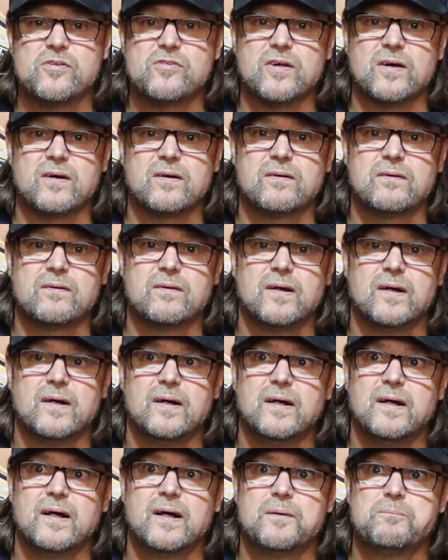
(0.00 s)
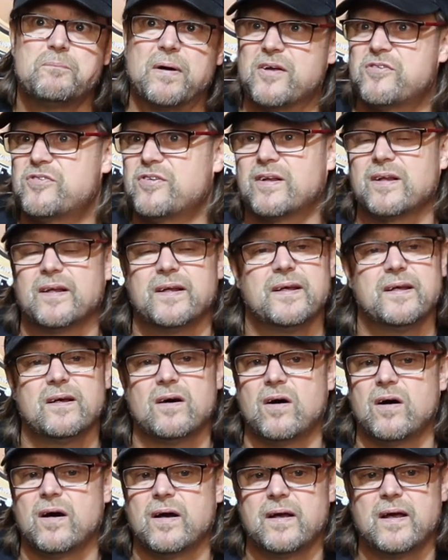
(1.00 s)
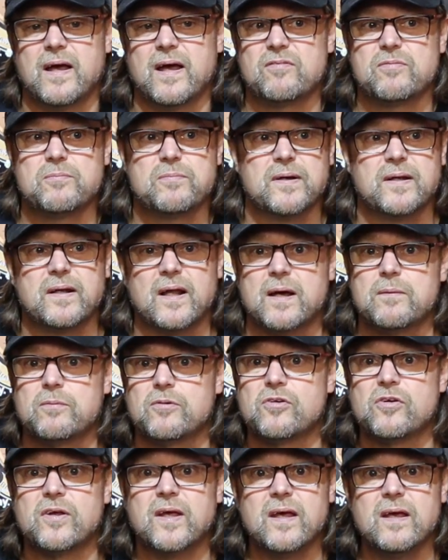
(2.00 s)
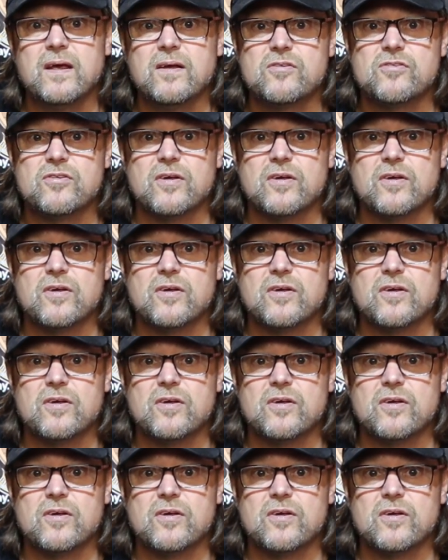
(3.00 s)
So basically, I haven't been able to gig.